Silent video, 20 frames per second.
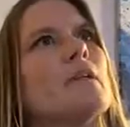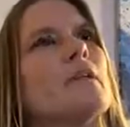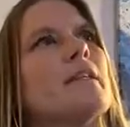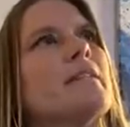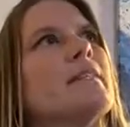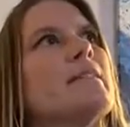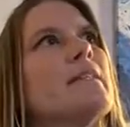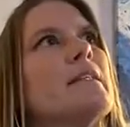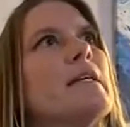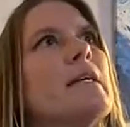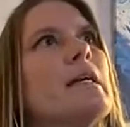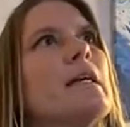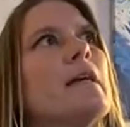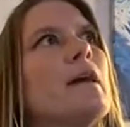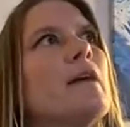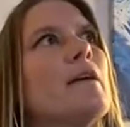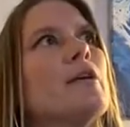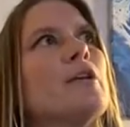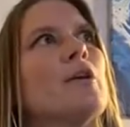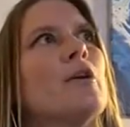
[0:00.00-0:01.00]
let's see,
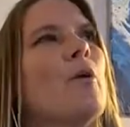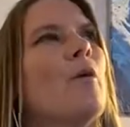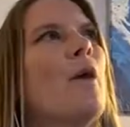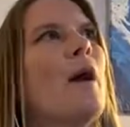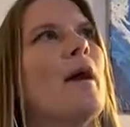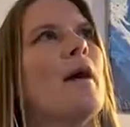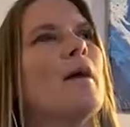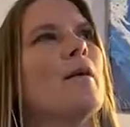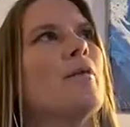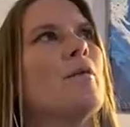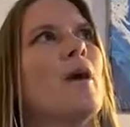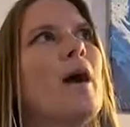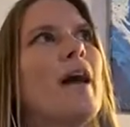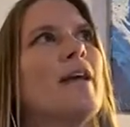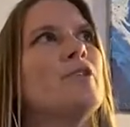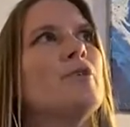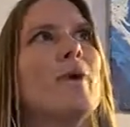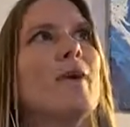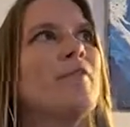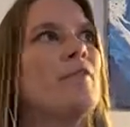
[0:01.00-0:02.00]

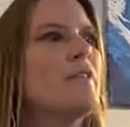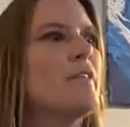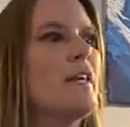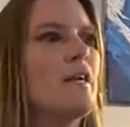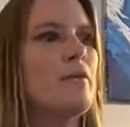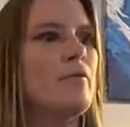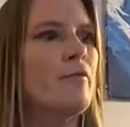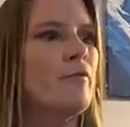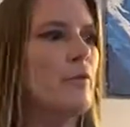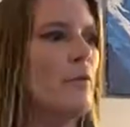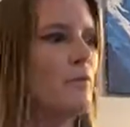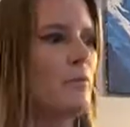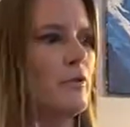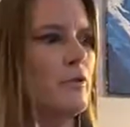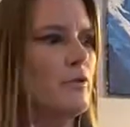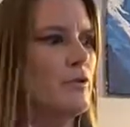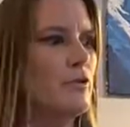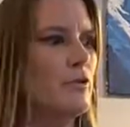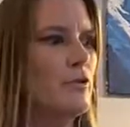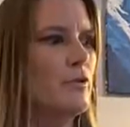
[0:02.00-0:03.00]
I do everything from,
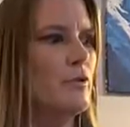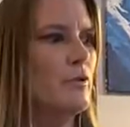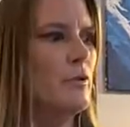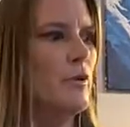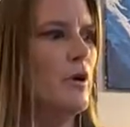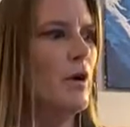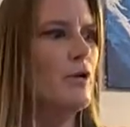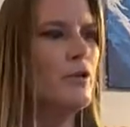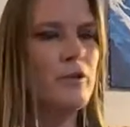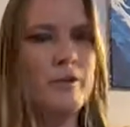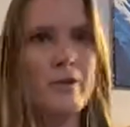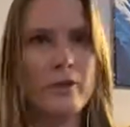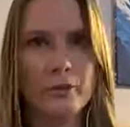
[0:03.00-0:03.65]
under